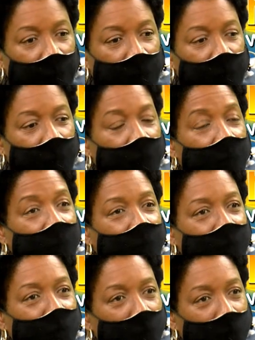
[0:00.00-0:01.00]
the
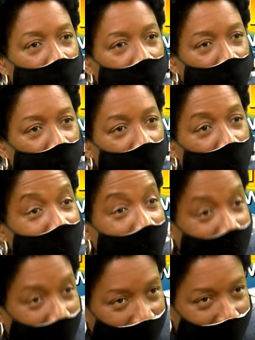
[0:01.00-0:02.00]
audit report was
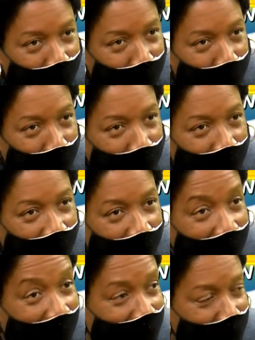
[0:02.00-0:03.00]
attacked
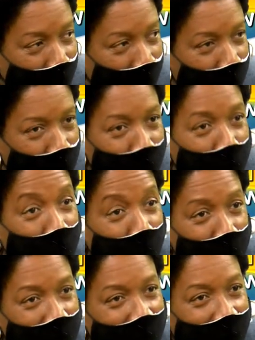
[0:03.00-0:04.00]
as opposed to
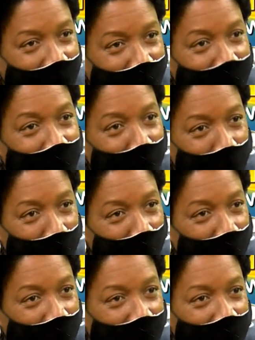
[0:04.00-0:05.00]
those cited in the
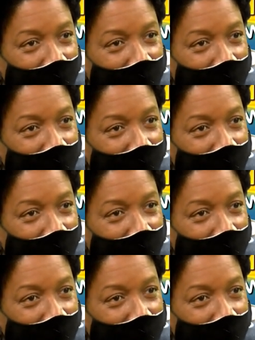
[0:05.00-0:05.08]
report.